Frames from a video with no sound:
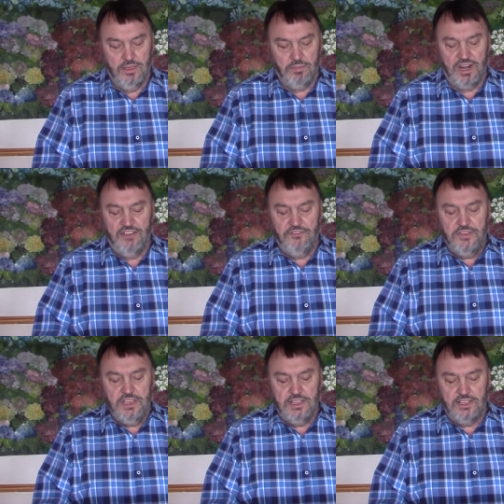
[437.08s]
But I
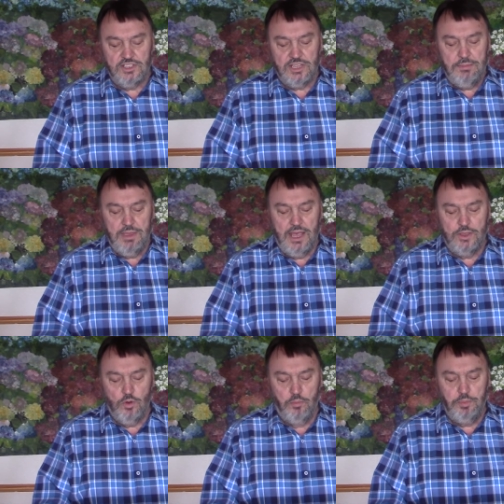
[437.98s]
fear that somehow
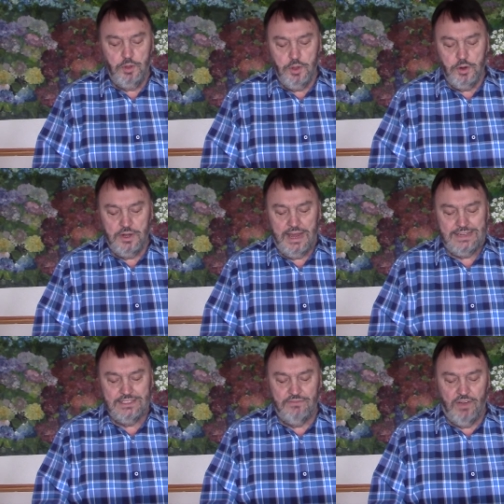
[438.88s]
your pure and
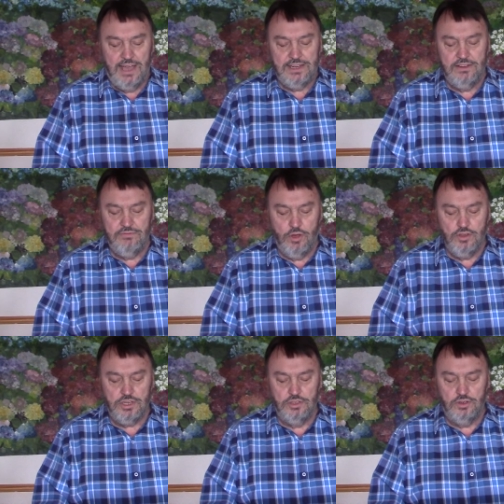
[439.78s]
undivided
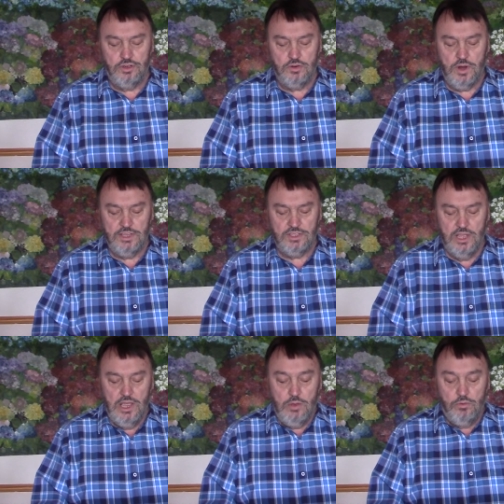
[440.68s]
devotion to Christ
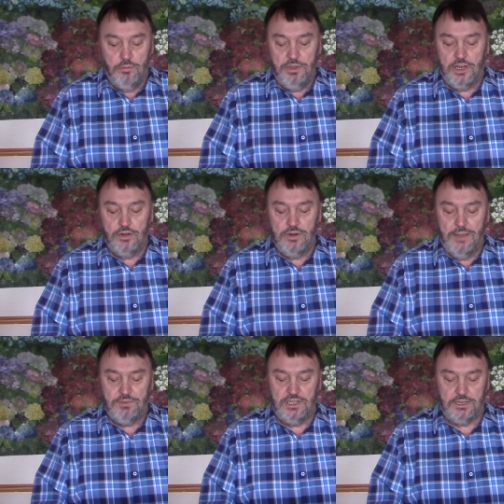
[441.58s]
will be
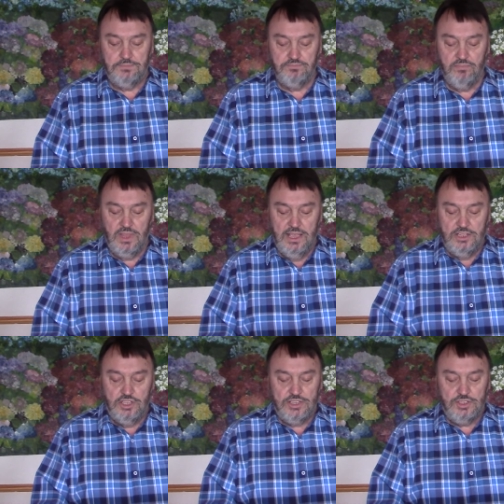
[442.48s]
corrupted
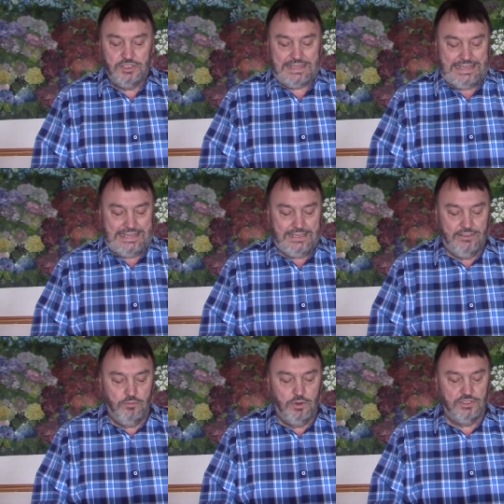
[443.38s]
just as
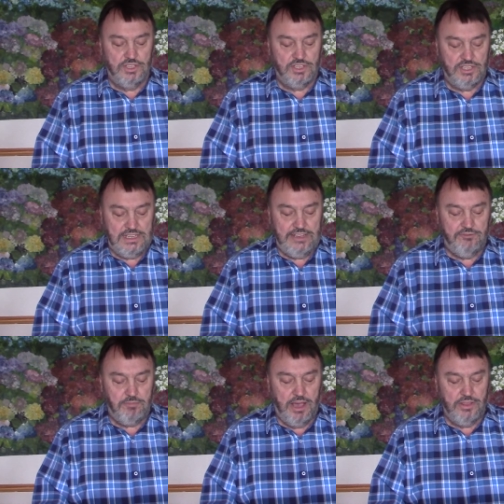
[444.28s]
Eve was
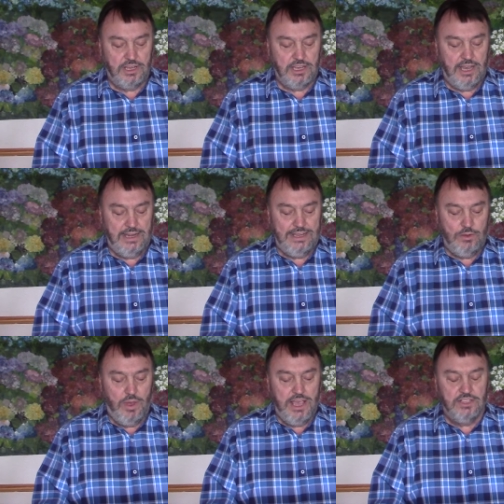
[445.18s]
deceived by the cunning
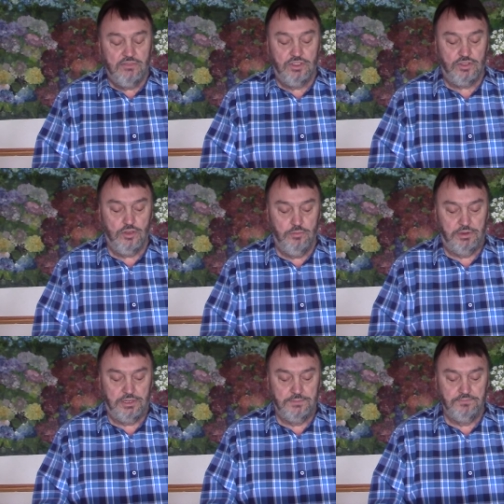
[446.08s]
ways of the serpent.